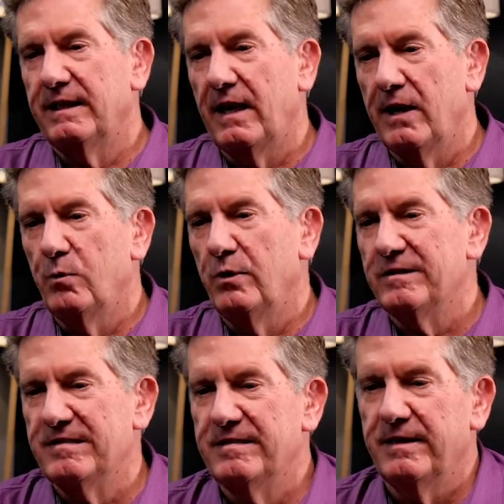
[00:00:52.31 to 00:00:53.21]
I
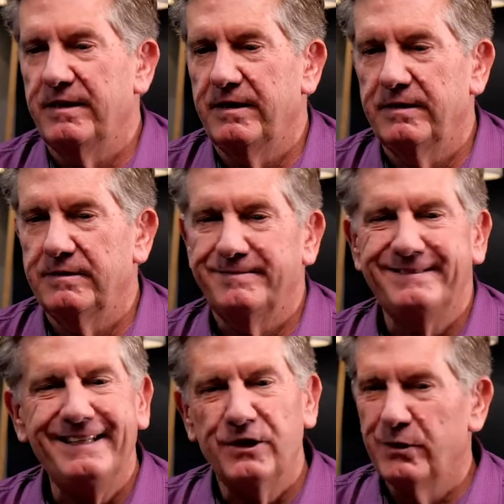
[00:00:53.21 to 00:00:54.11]
was,
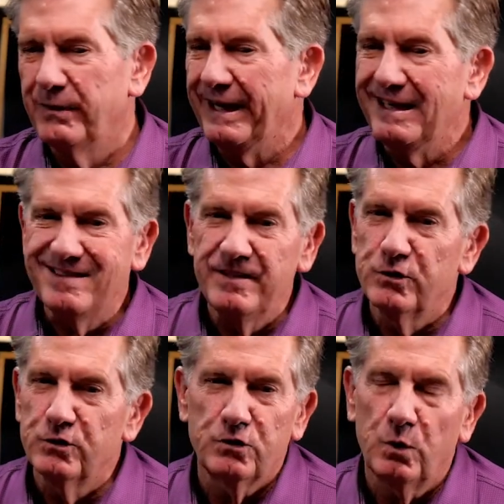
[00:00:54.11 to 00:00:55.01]
18
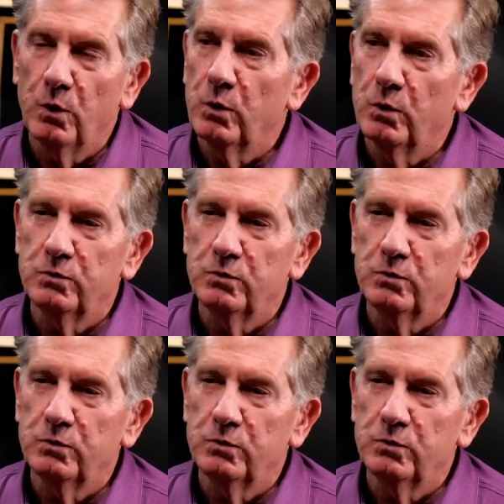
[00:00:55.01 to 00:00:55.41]
years old,